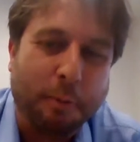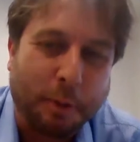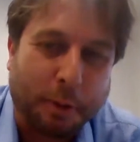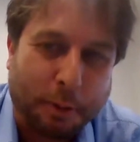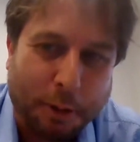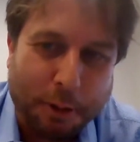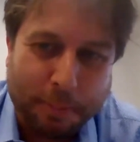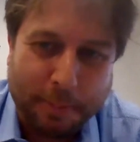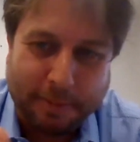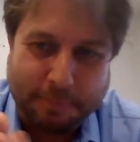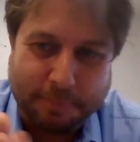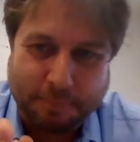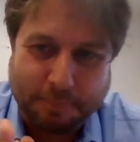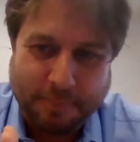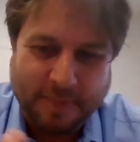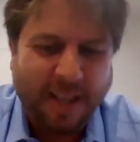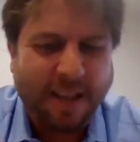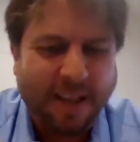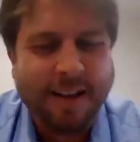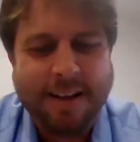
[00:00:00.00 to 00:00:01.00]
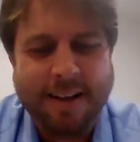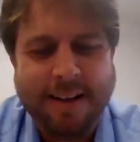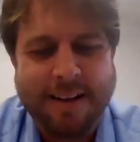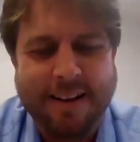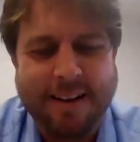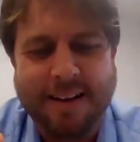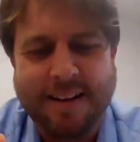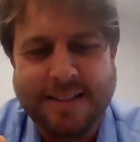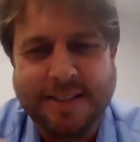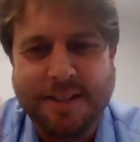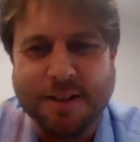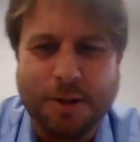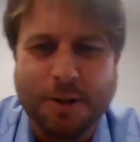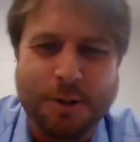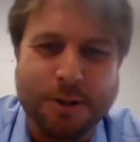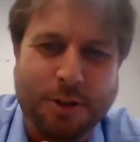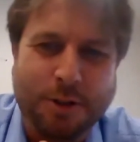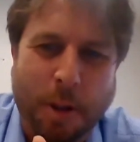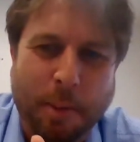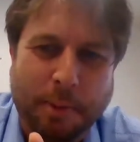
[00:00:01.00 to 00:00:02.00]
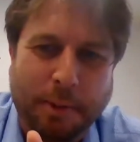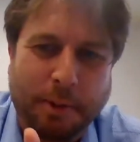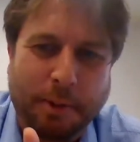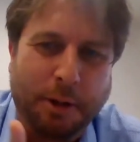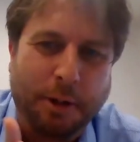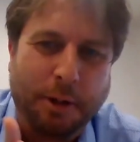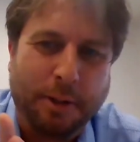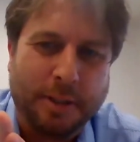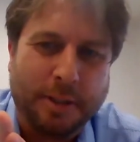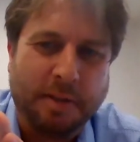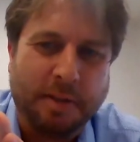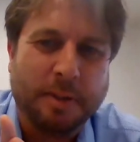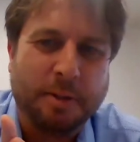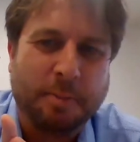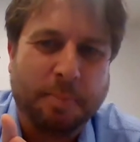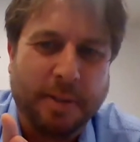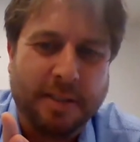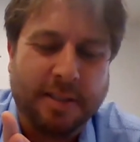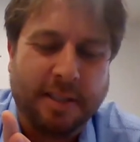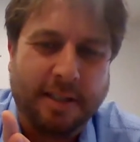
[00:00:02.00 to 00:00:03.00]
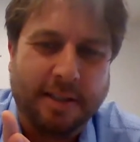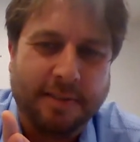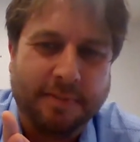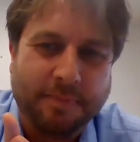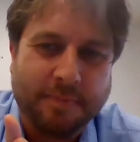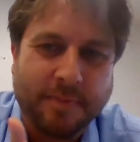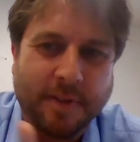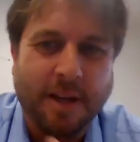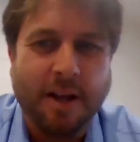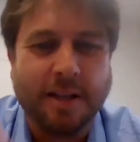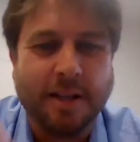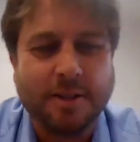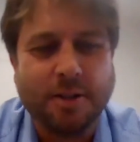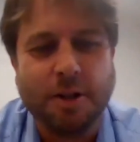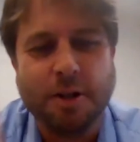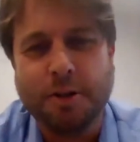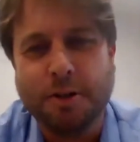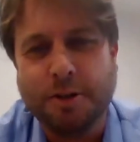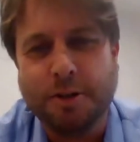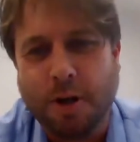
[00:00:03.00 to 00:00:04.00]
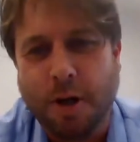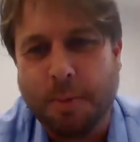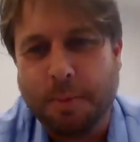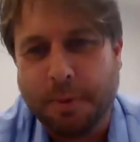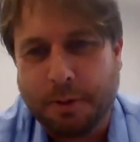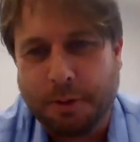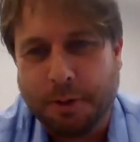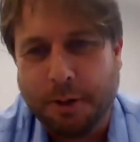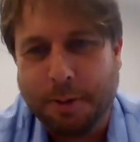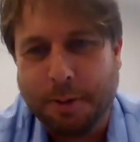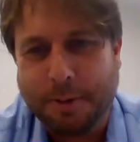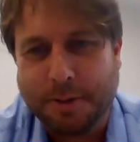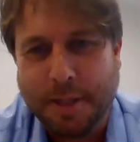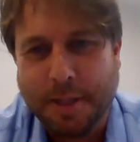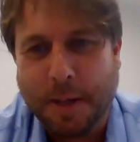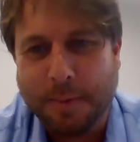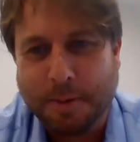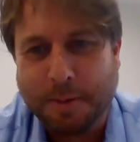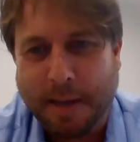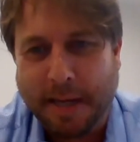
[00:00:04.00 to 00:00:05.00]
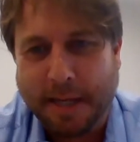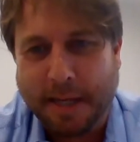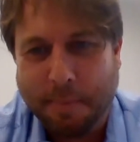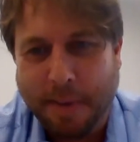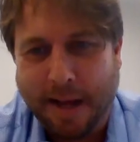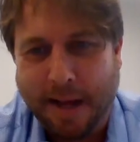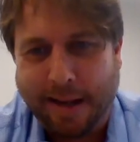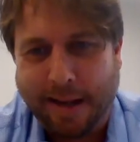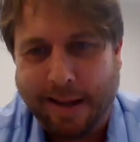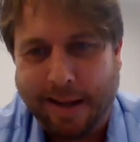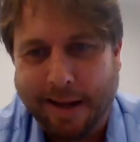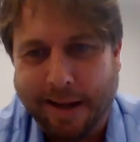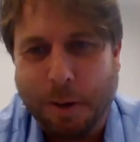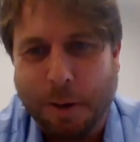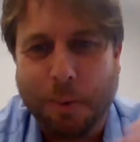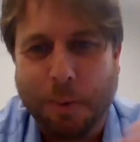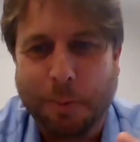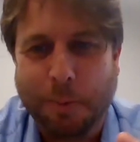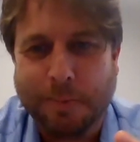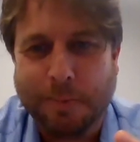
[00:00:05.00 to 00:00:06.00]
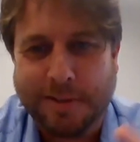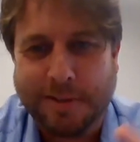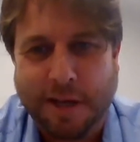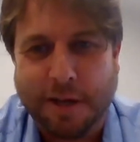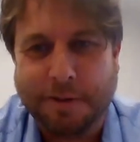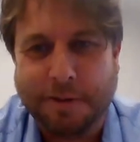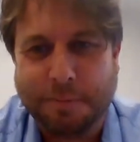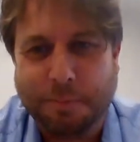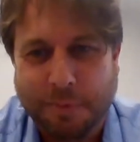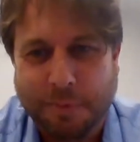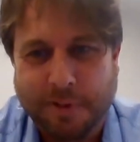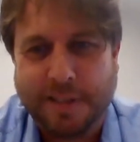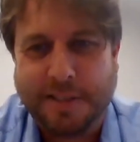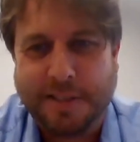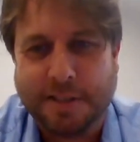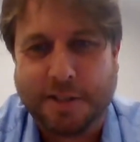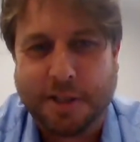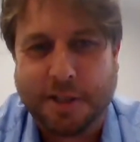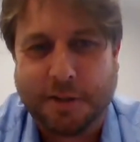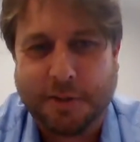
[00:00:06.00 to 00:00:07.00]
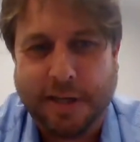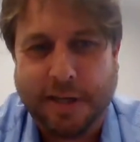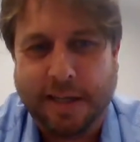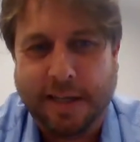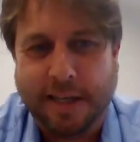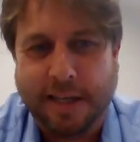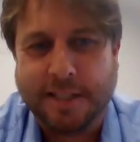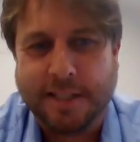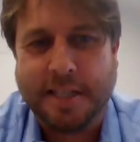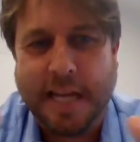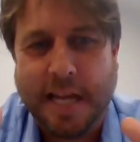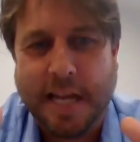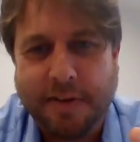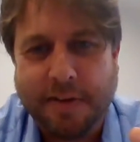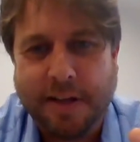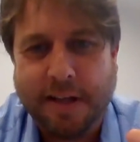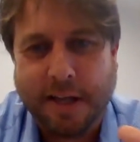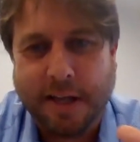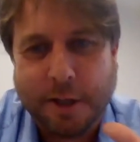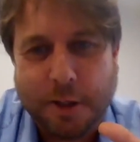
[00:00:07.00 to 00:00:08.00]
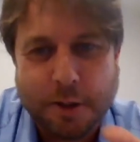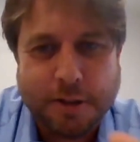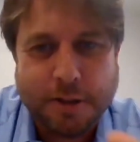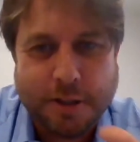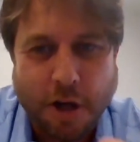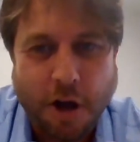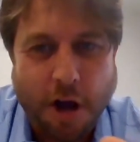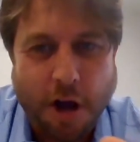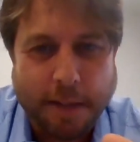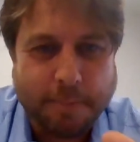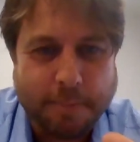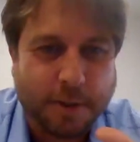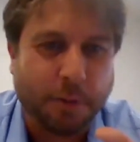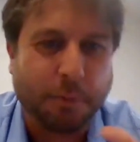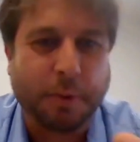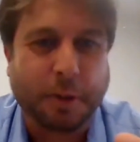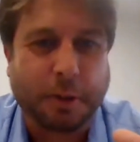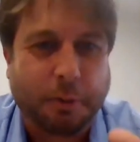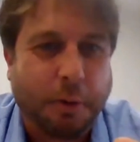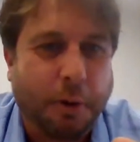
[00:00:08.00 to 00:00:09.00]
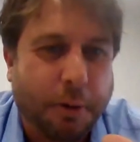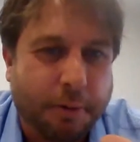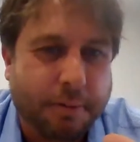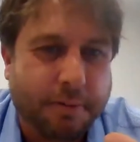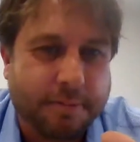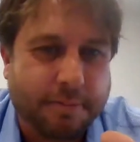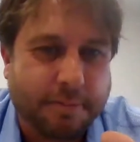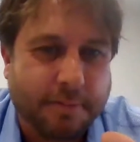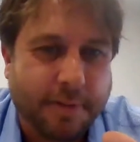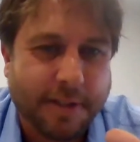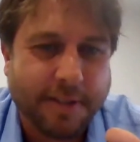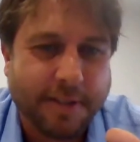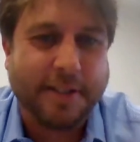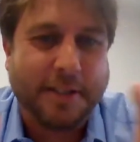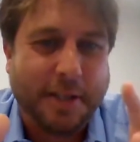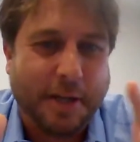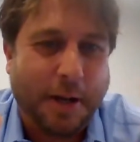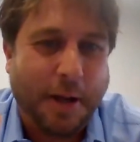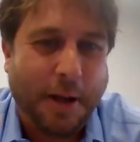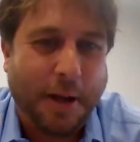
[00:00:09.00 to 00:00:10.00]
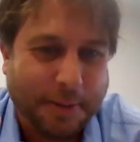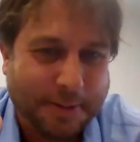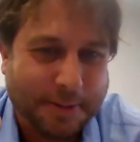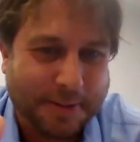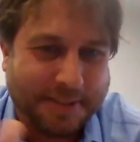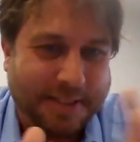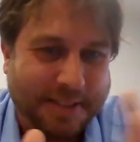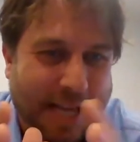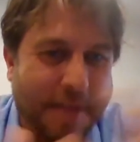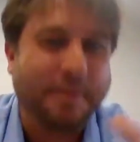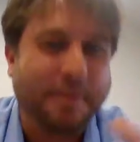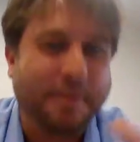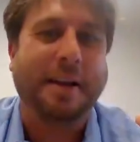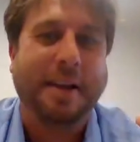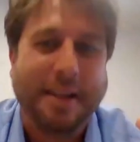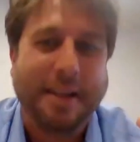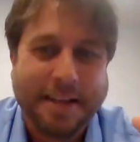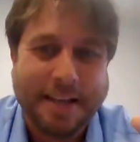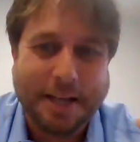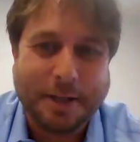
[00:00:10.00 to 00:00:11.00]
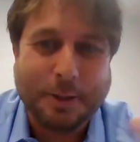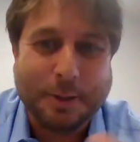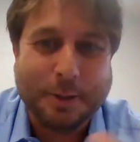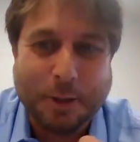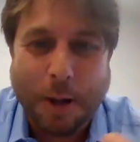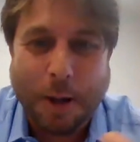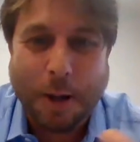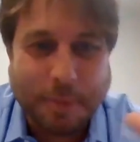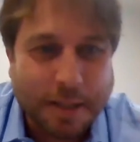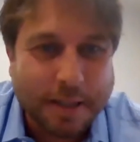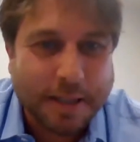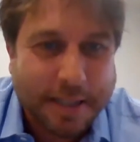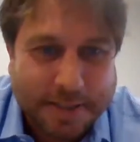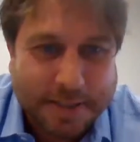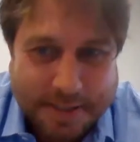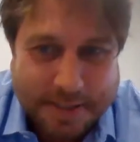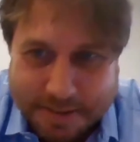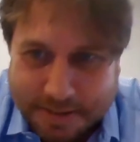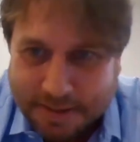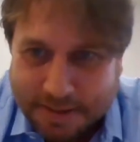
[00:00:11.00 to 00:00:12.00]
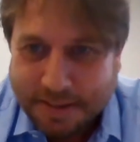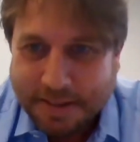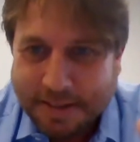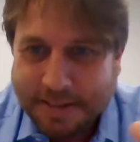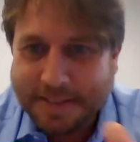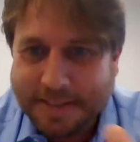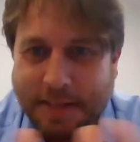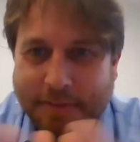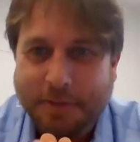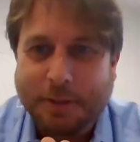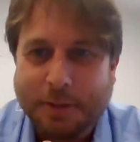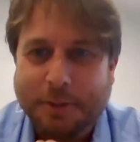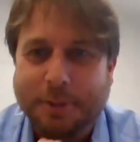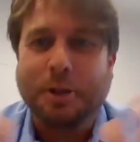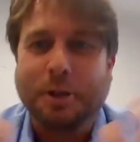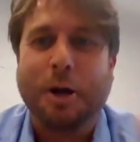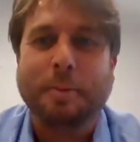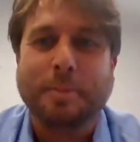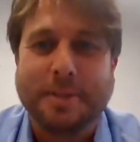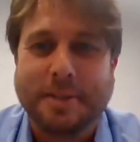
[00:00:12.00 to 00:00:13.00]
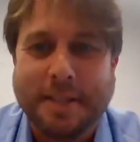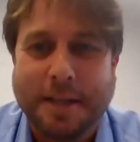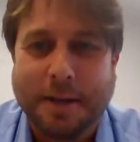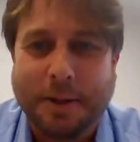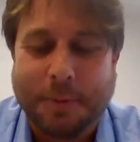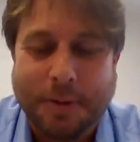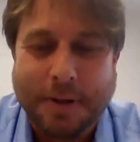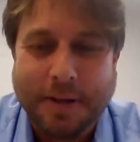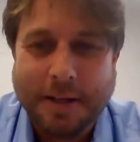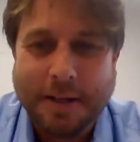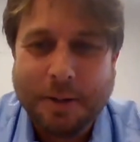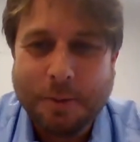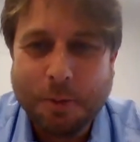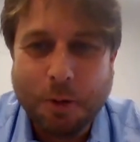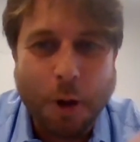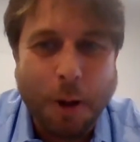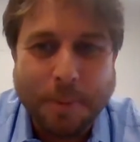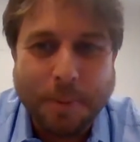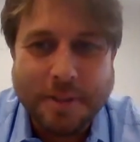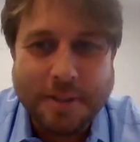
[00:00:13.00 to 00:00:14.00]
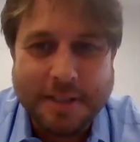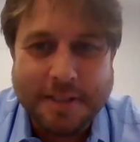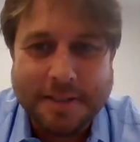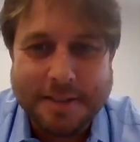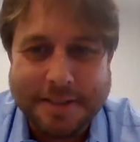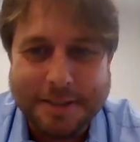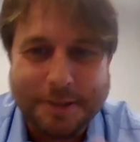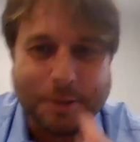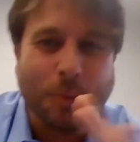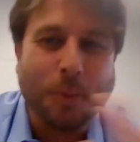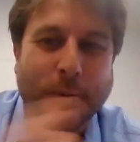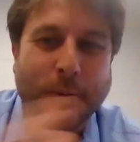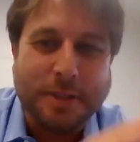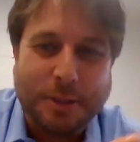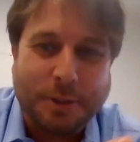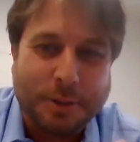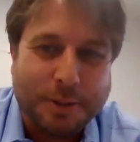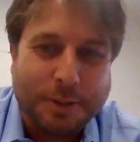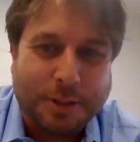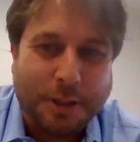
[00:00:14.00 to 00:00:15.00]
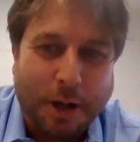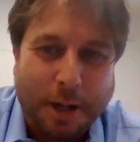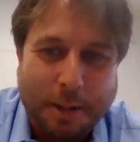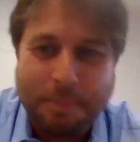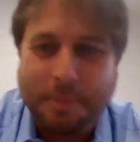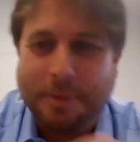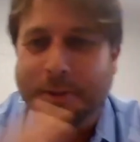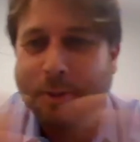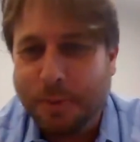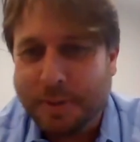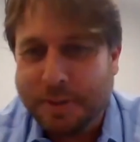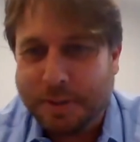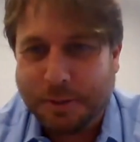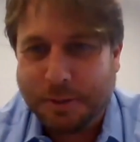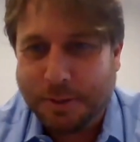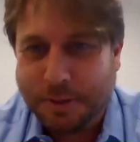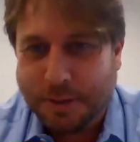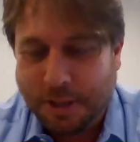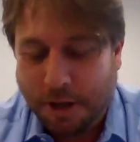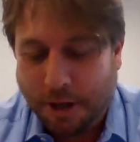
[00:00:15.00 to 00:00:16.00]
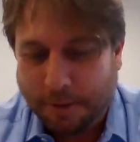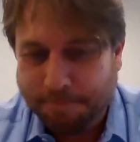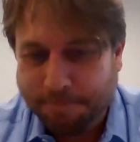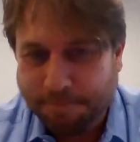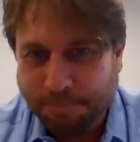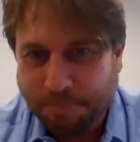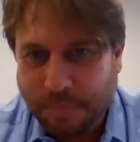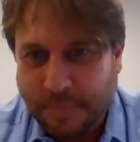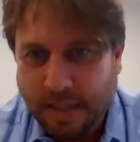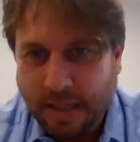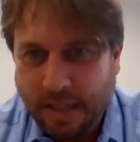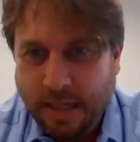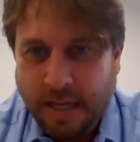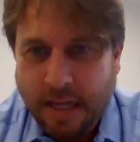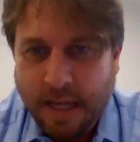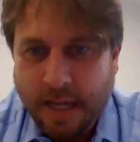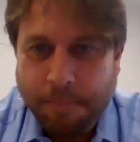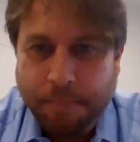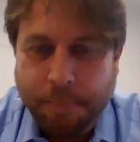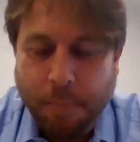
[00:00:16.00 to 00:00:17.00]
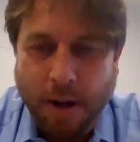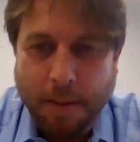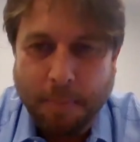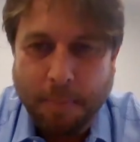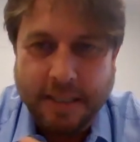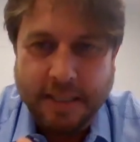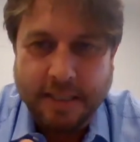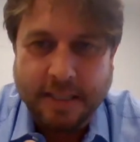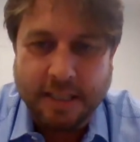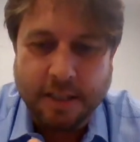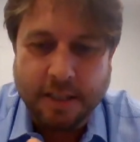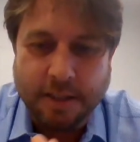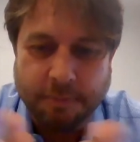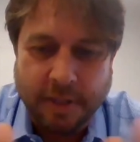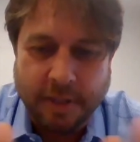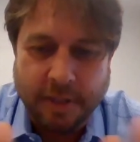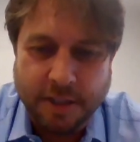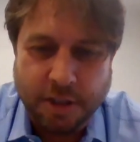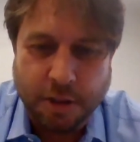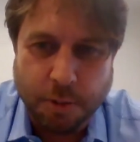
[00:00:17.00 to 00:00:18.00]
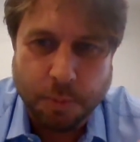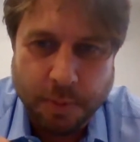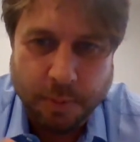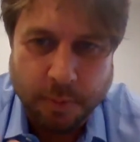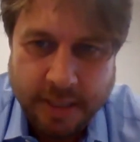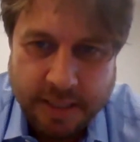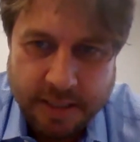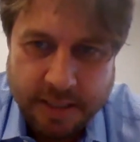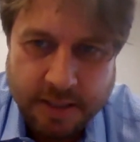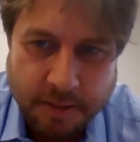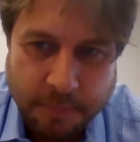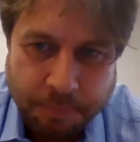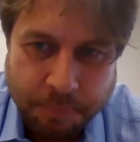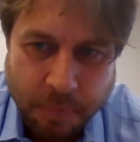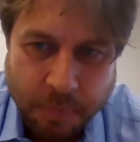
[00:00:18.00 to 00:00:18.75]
recruitment. Oh, it's not a good time to recruit because everyone's busy. No, it's not a good time to recruit because no one's making money. I go, so well, let's just agree, it's never a good time to recruit. It's never a good time to list. It's never a good time to sell. Well, the opposite is, it's always a good time. It's always a good time. My biggest issue is